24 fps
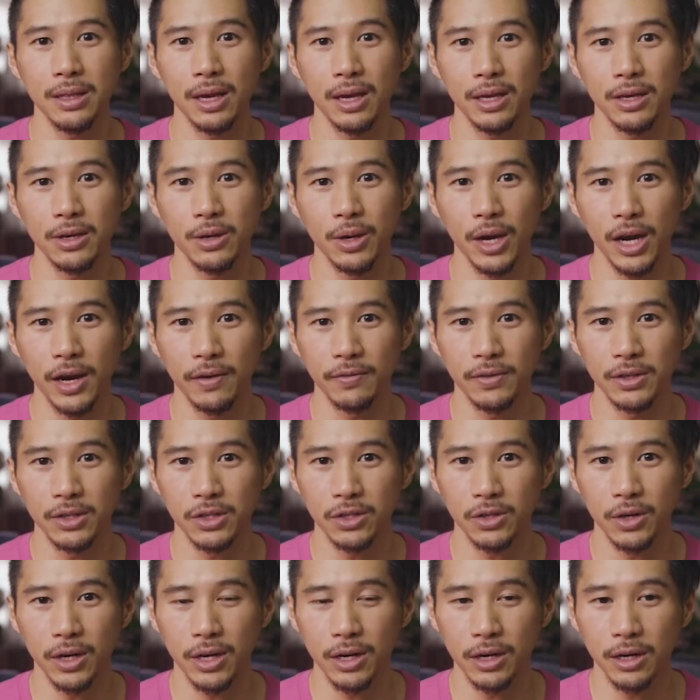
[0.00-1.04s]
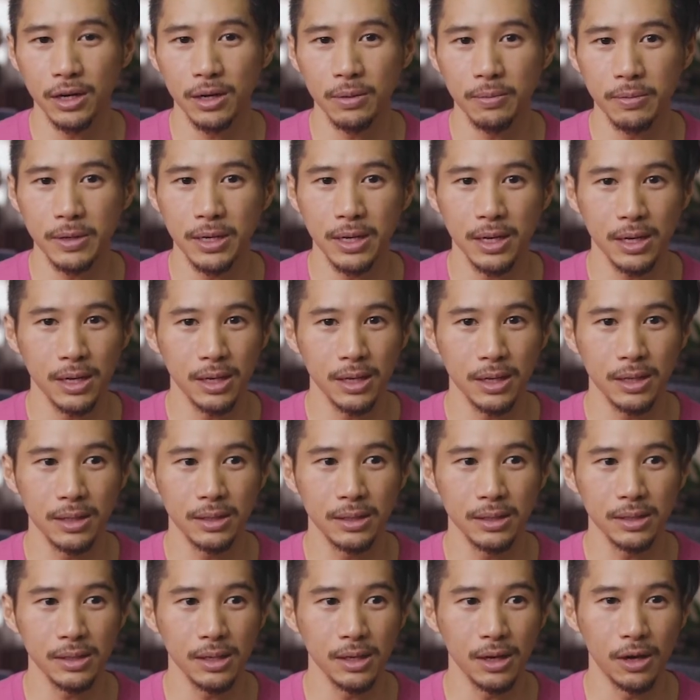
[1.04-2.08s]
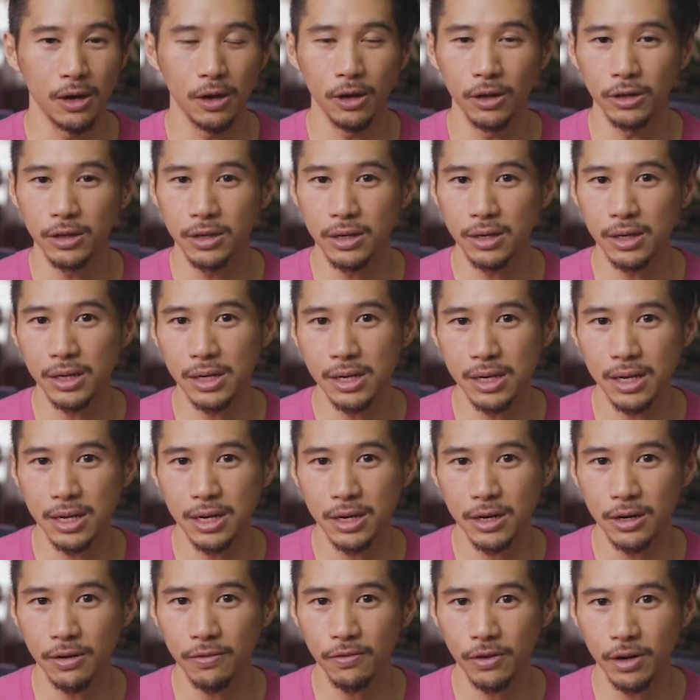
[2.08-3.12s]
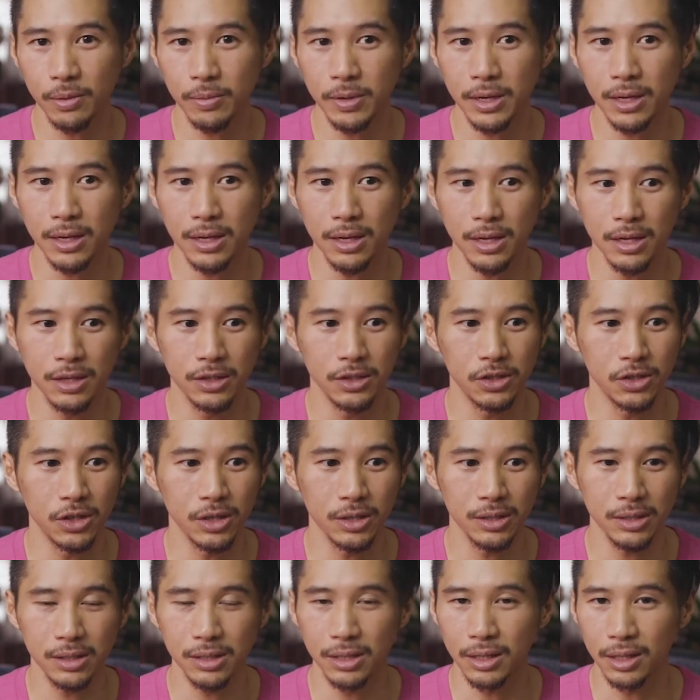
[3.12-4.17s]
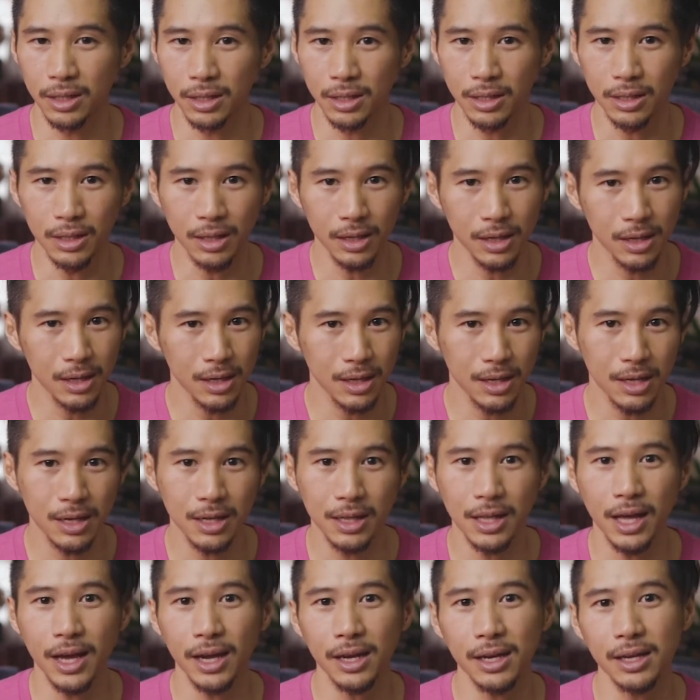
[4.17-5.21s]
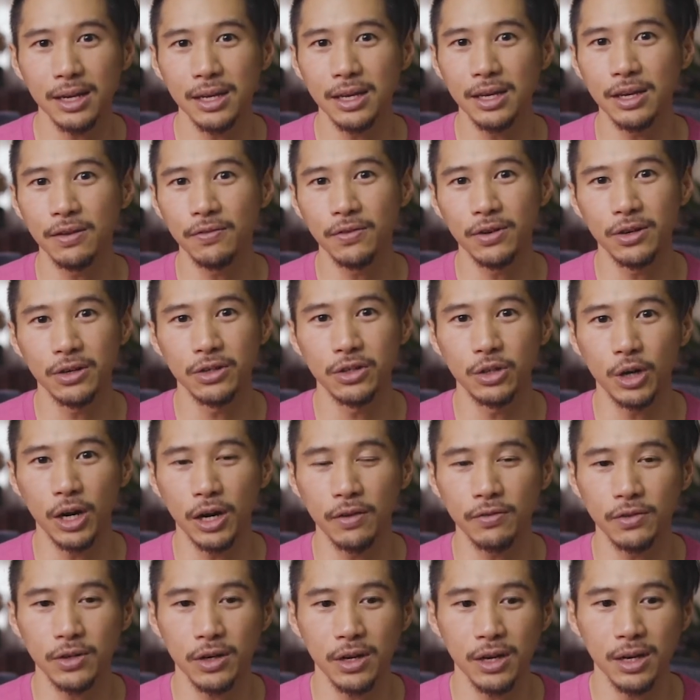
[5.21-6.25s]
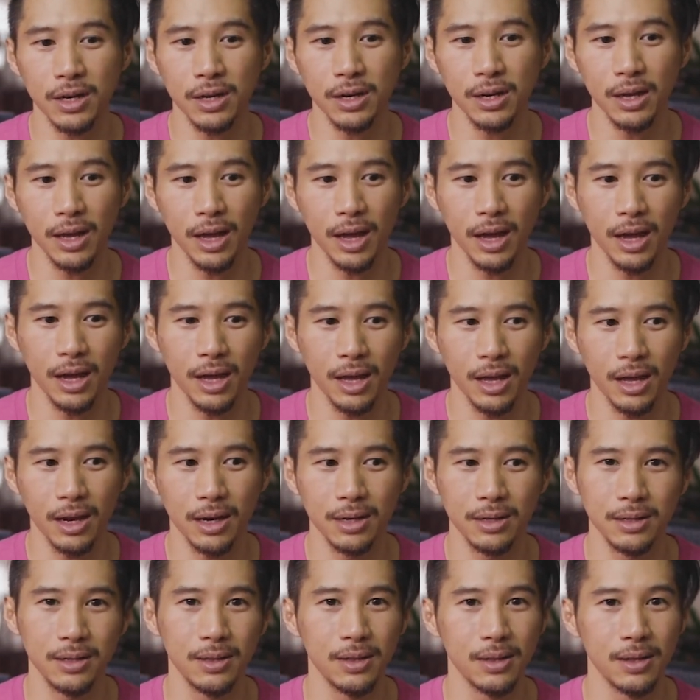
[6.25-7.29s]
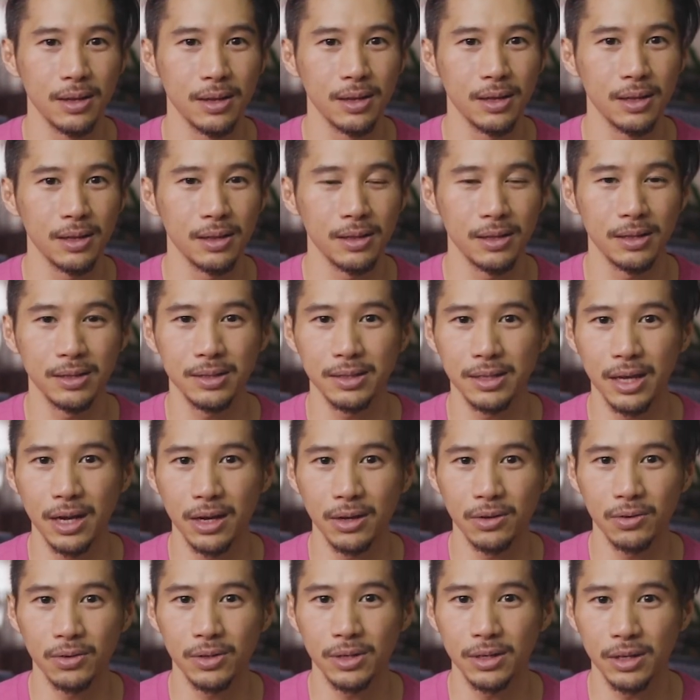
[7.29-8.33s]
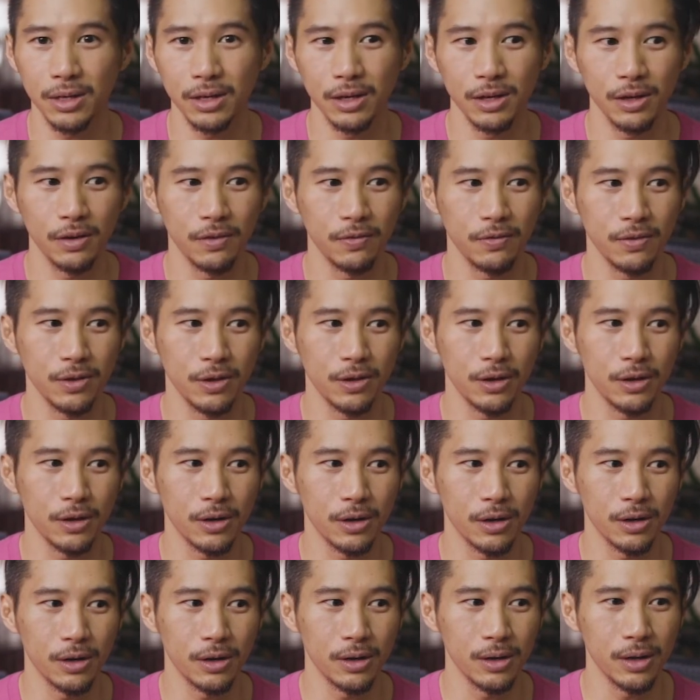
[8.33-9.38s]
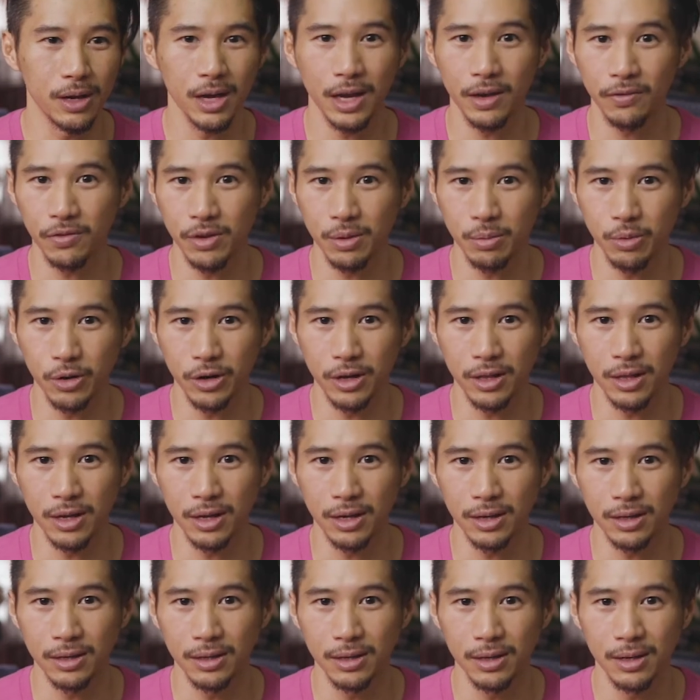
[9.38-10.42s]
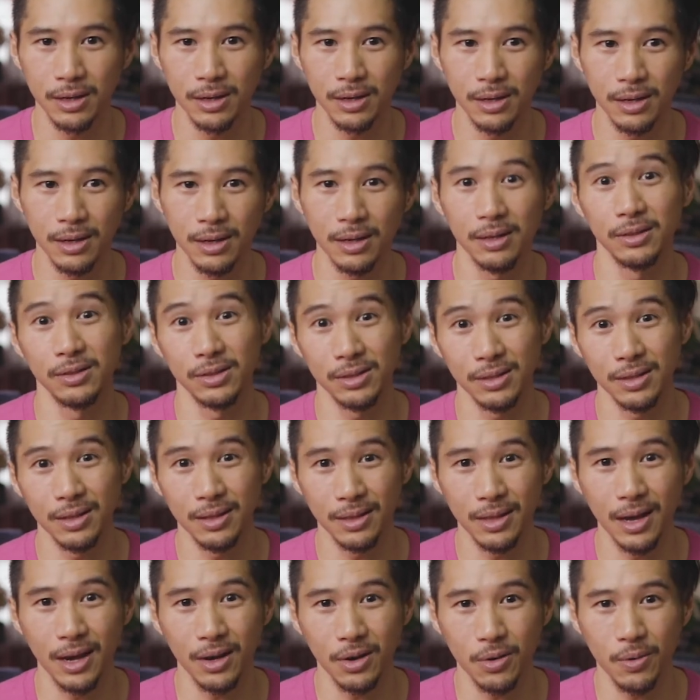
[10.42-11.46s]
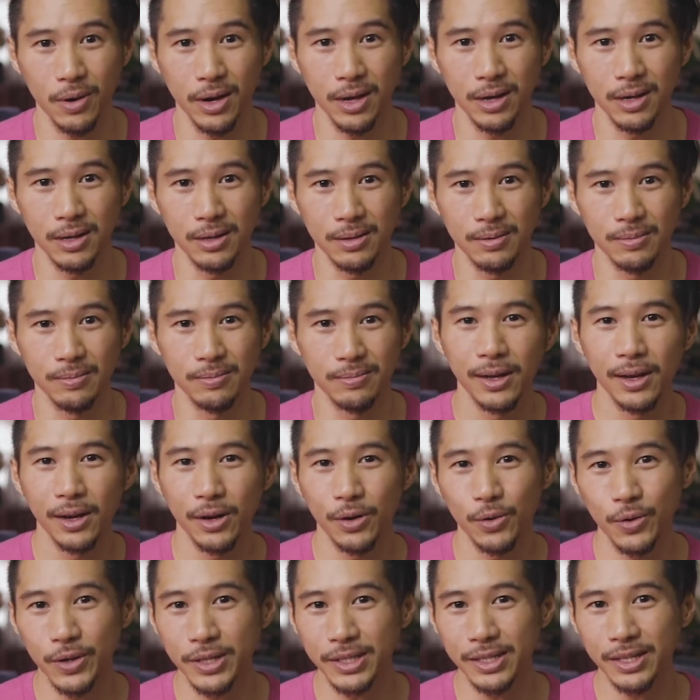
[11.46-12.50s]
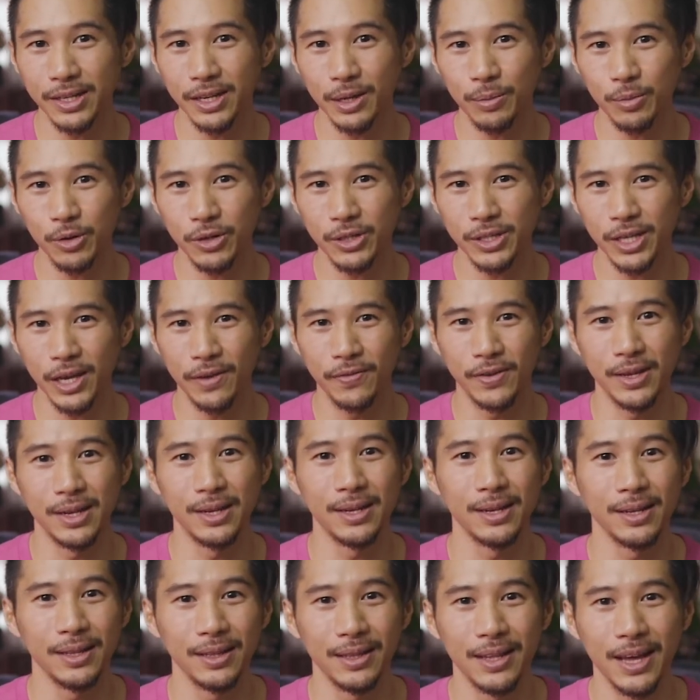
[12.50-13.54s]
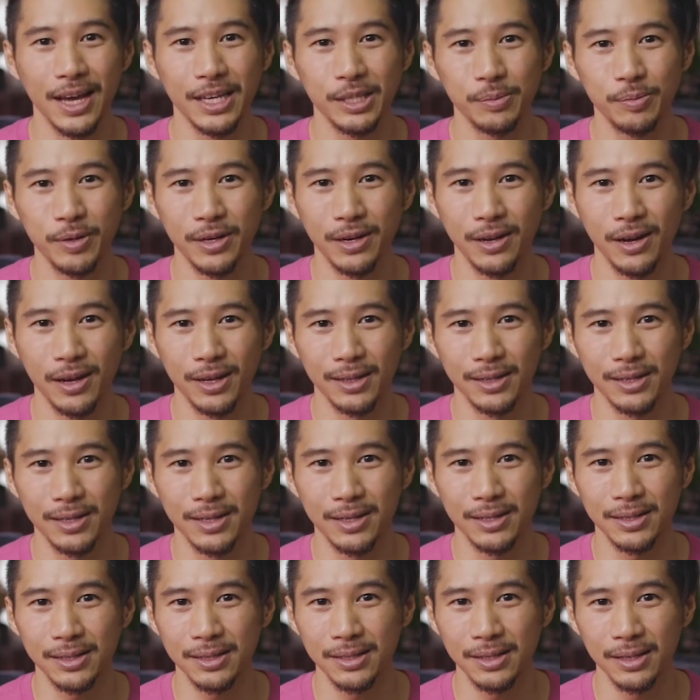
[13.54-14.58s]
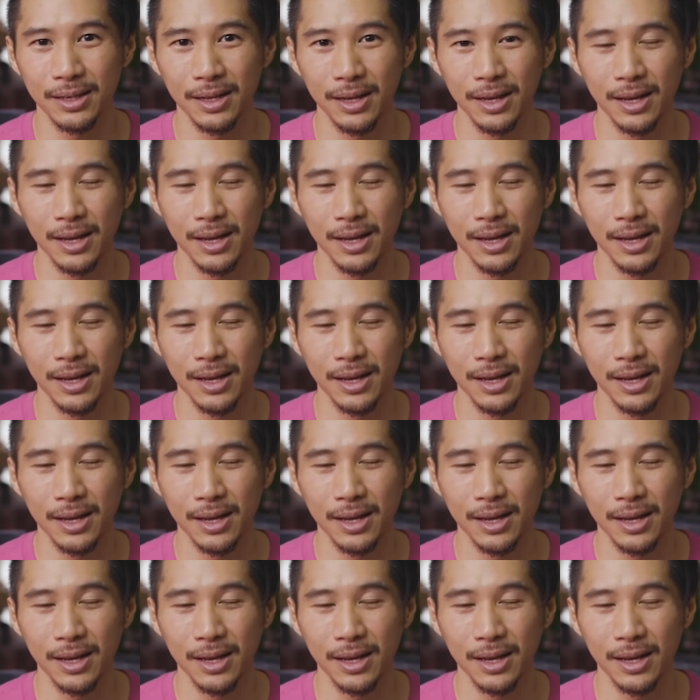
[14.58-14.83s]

that you have this trainer because all you can hear from it is just the clickety-clackety of your drivetrain and the sound of your heavy breathing. It's that quiet. Reason number 7, last but not least.